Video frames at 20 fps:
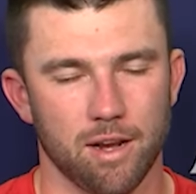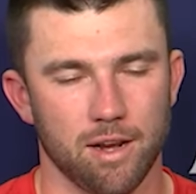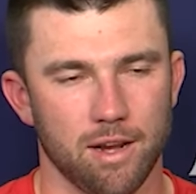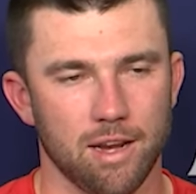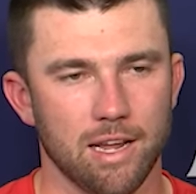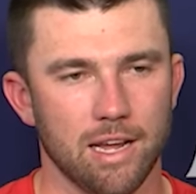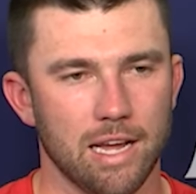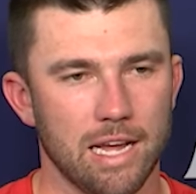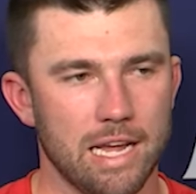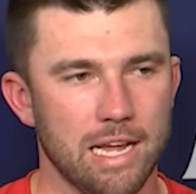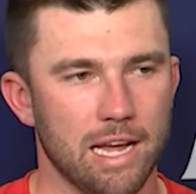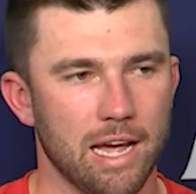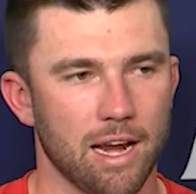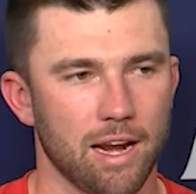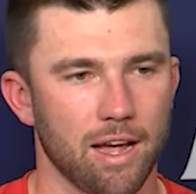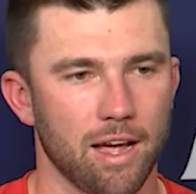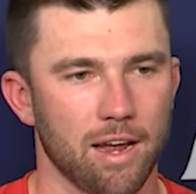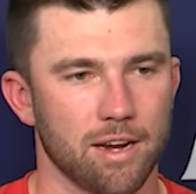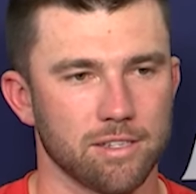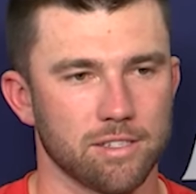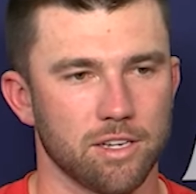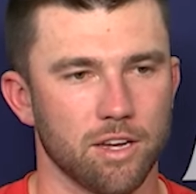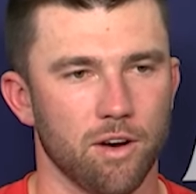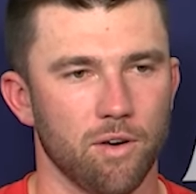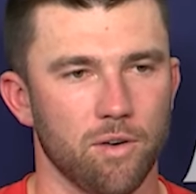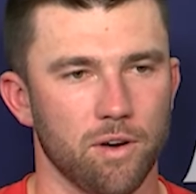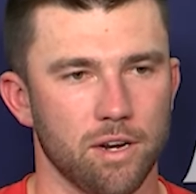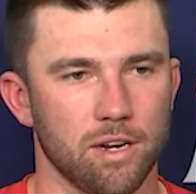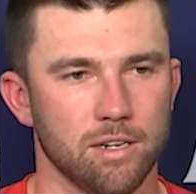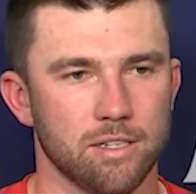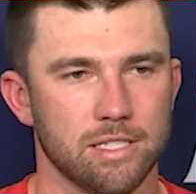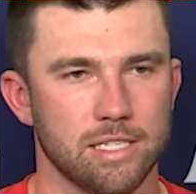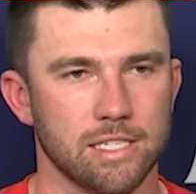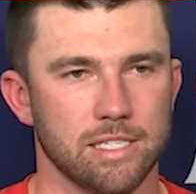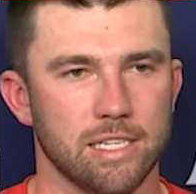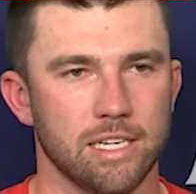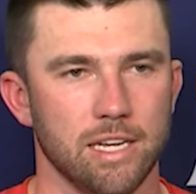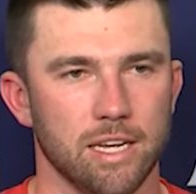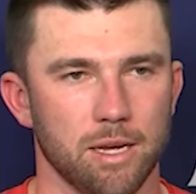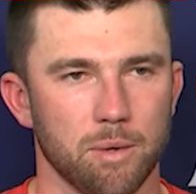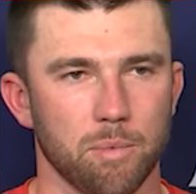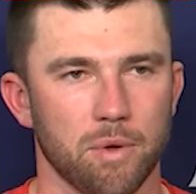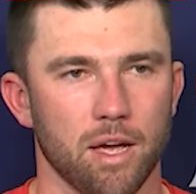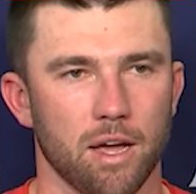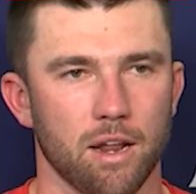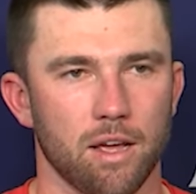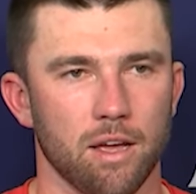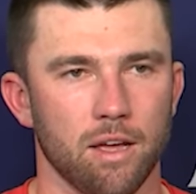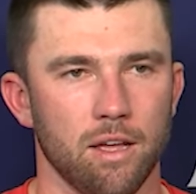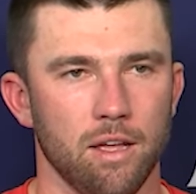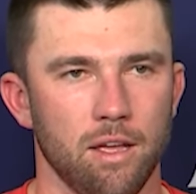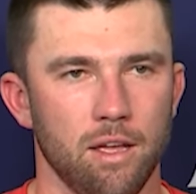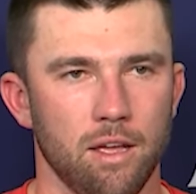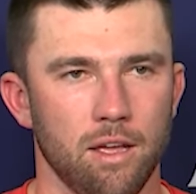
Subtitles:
and he kind of got us going, and to see him kind of,